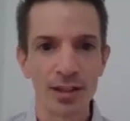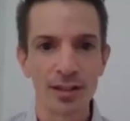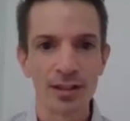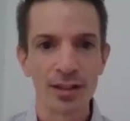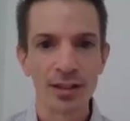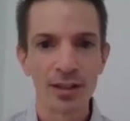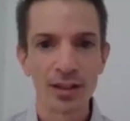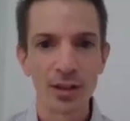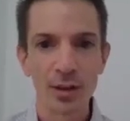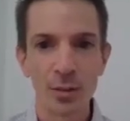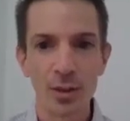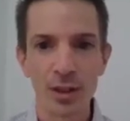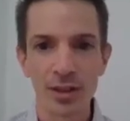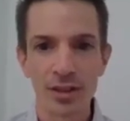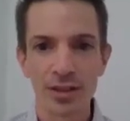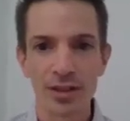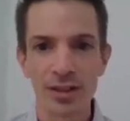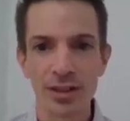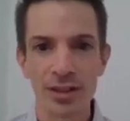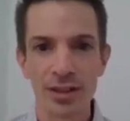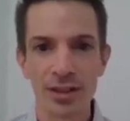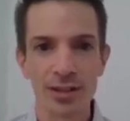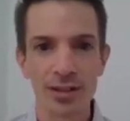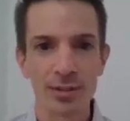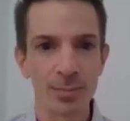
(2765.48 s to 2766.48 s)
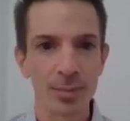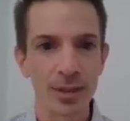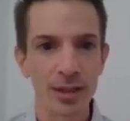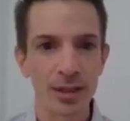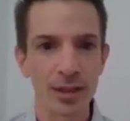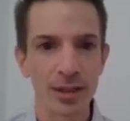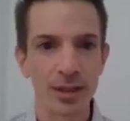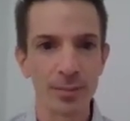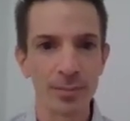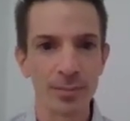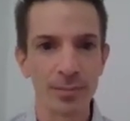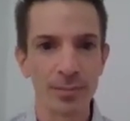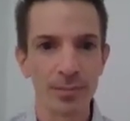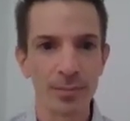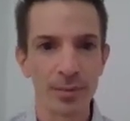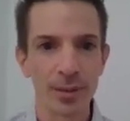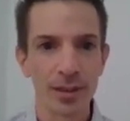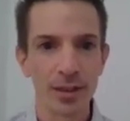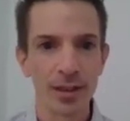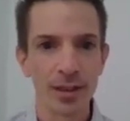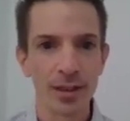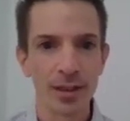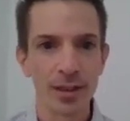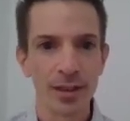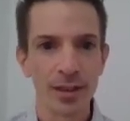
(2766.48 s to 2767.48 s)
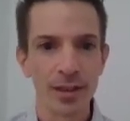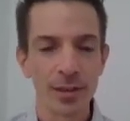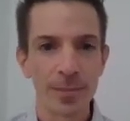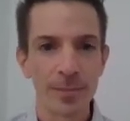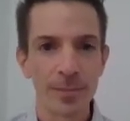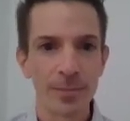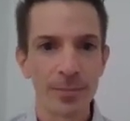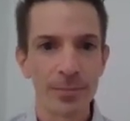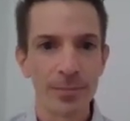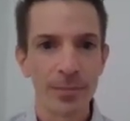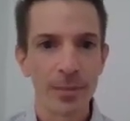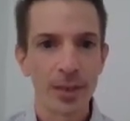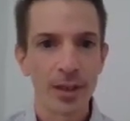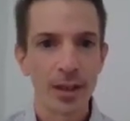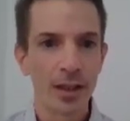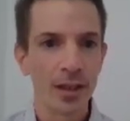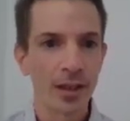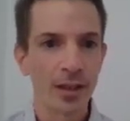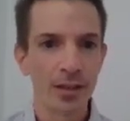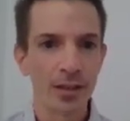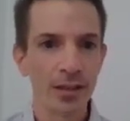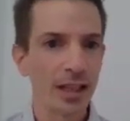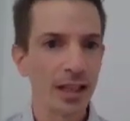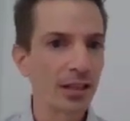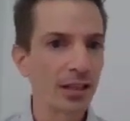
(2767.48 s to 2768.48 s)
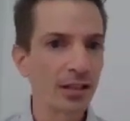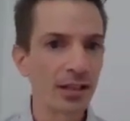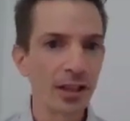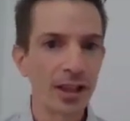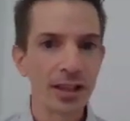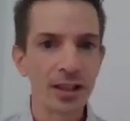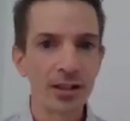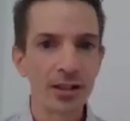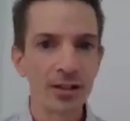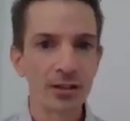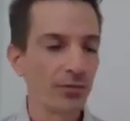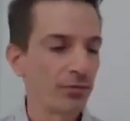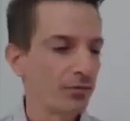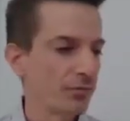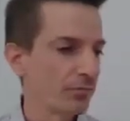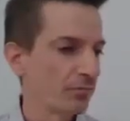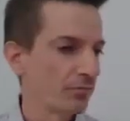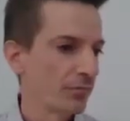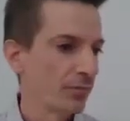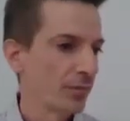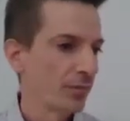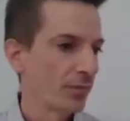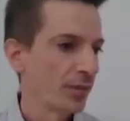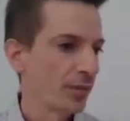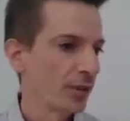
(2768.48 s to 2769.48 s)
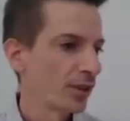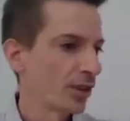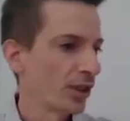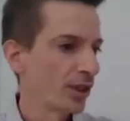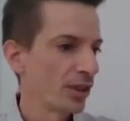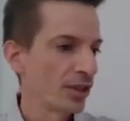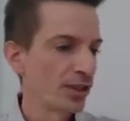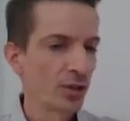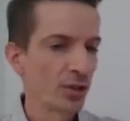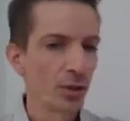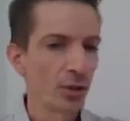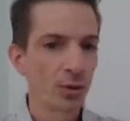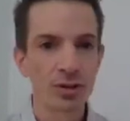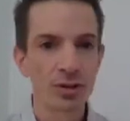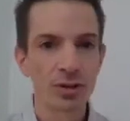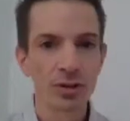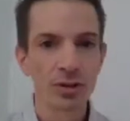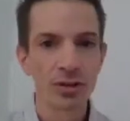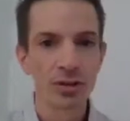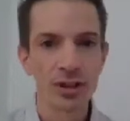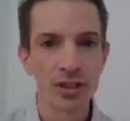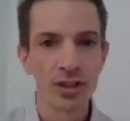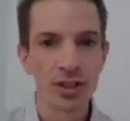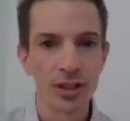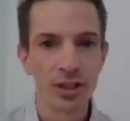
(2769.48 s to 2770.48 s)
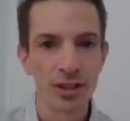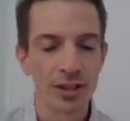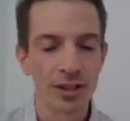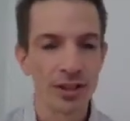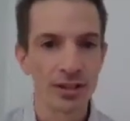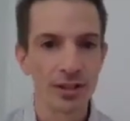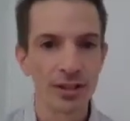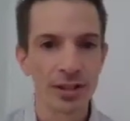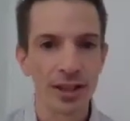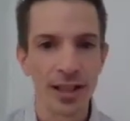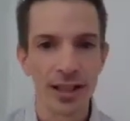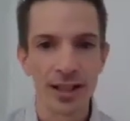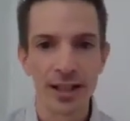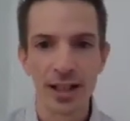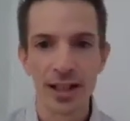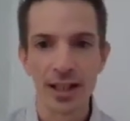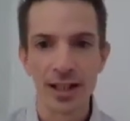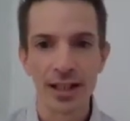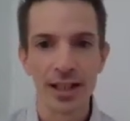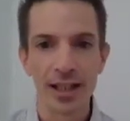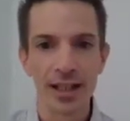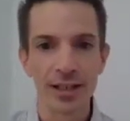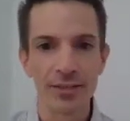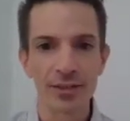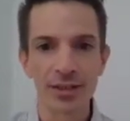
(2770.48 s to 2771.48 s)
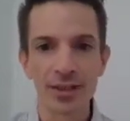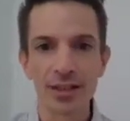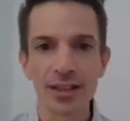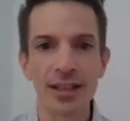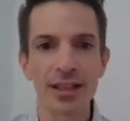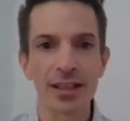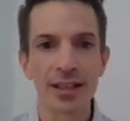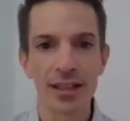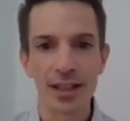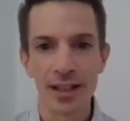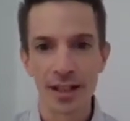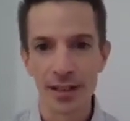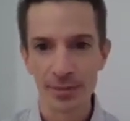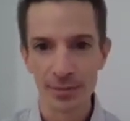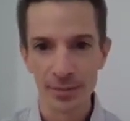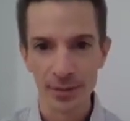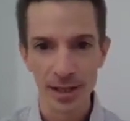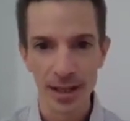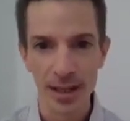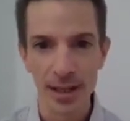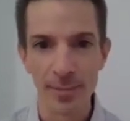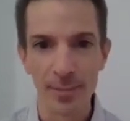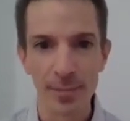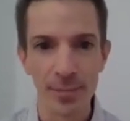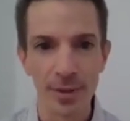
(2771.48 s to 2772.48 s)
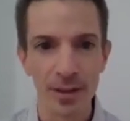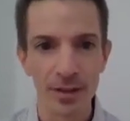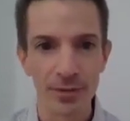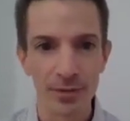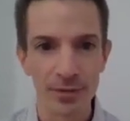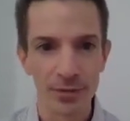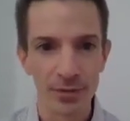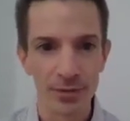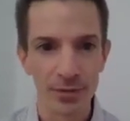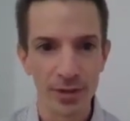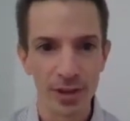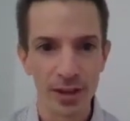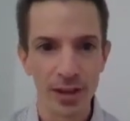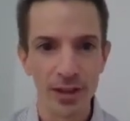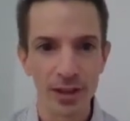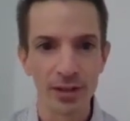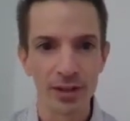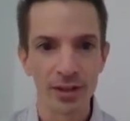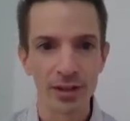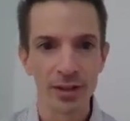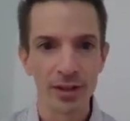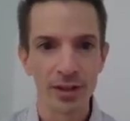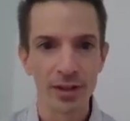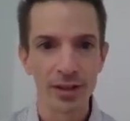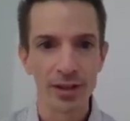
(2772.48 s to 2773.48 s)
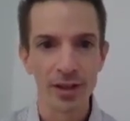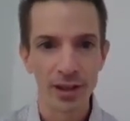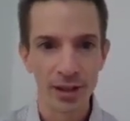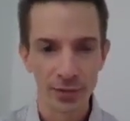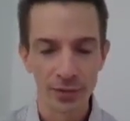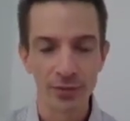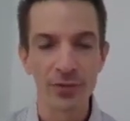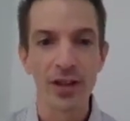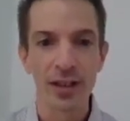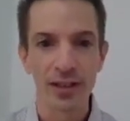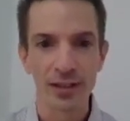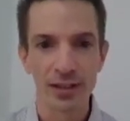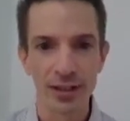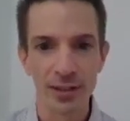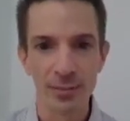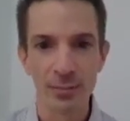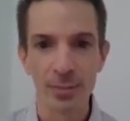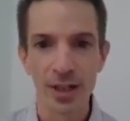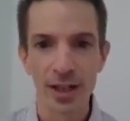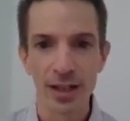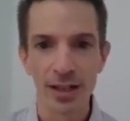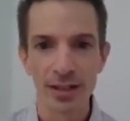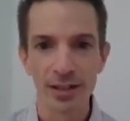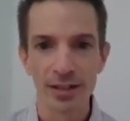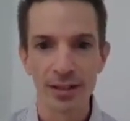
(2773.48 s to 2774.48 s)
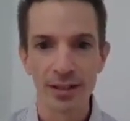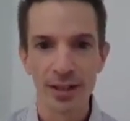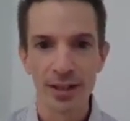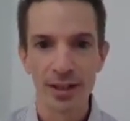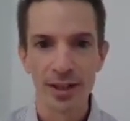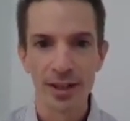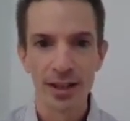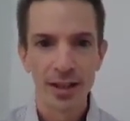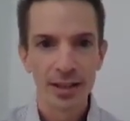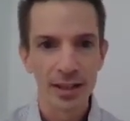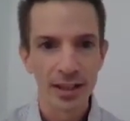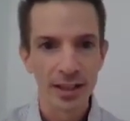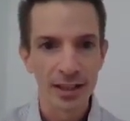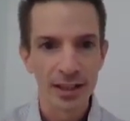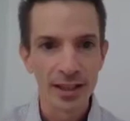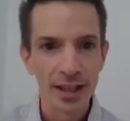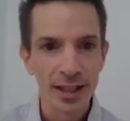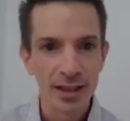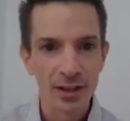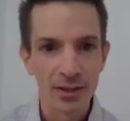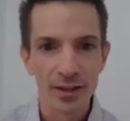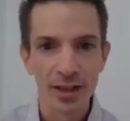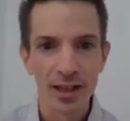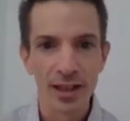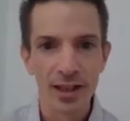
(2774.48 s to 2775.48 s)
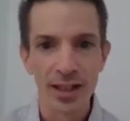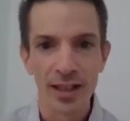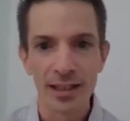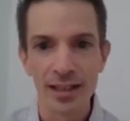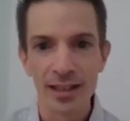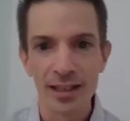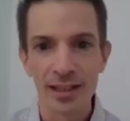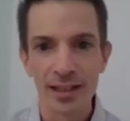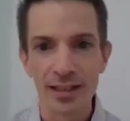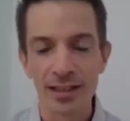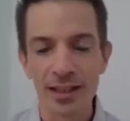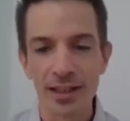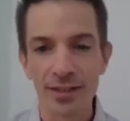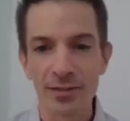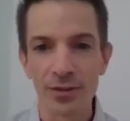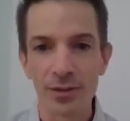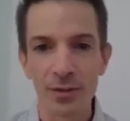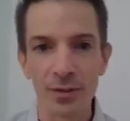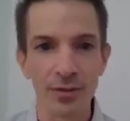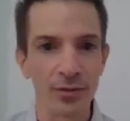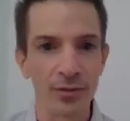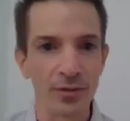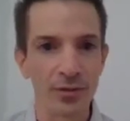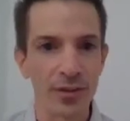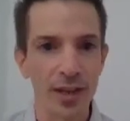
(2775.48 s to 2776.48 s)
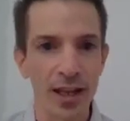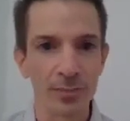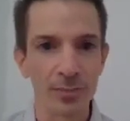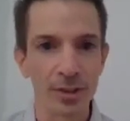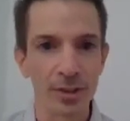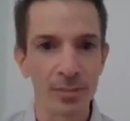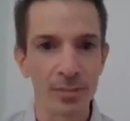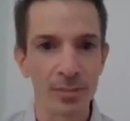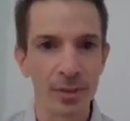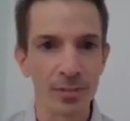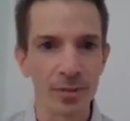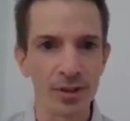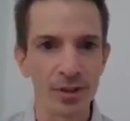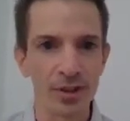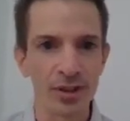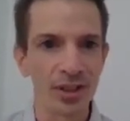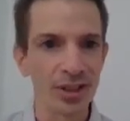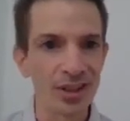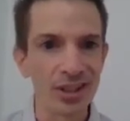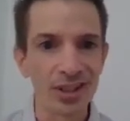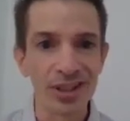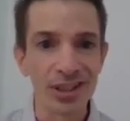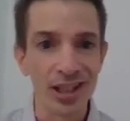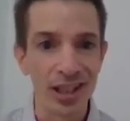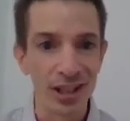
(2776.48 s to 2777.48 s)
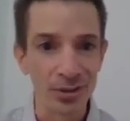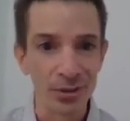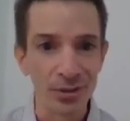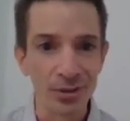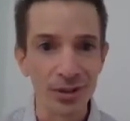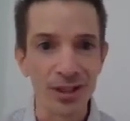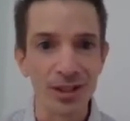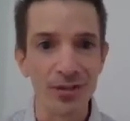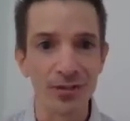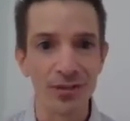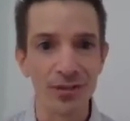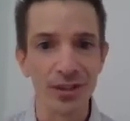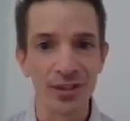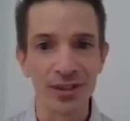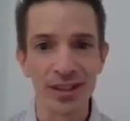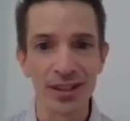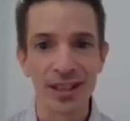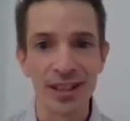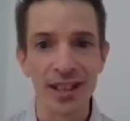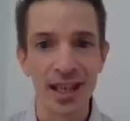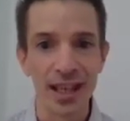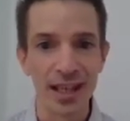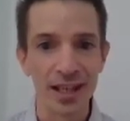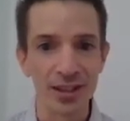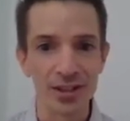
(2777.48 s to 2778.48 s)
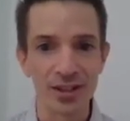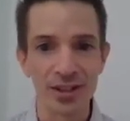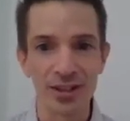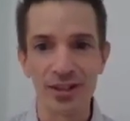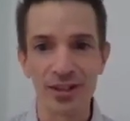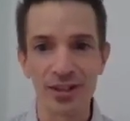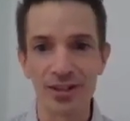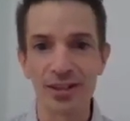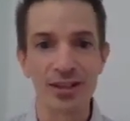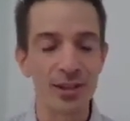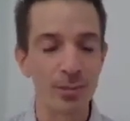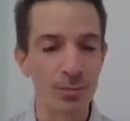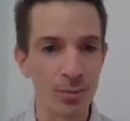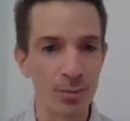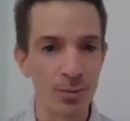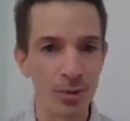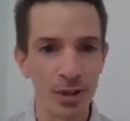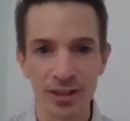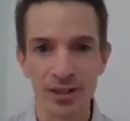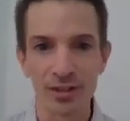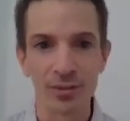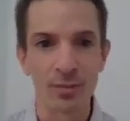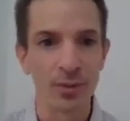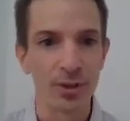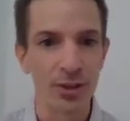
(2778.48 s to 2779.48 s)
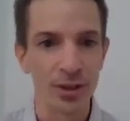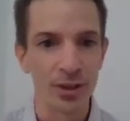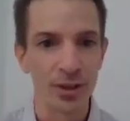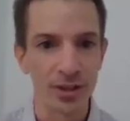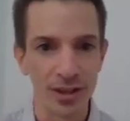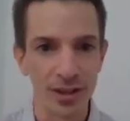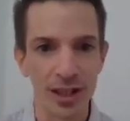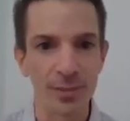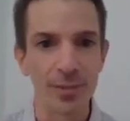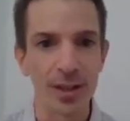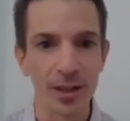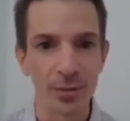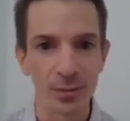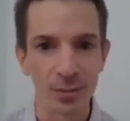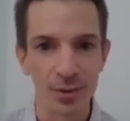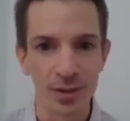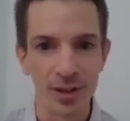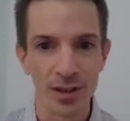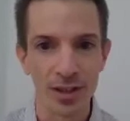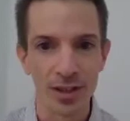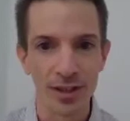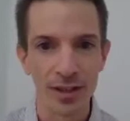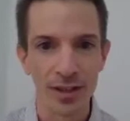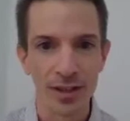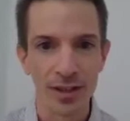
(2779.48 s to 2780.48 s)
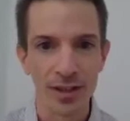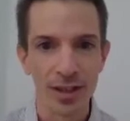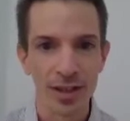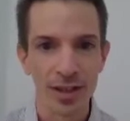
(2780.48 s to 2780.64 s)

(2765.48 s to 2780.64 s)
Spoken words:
Then the question has become, in light of the social injustice that I have seen and am affected by, the care that I need to give to a family member, just generally feeling anxious and depressed with the time that we're in.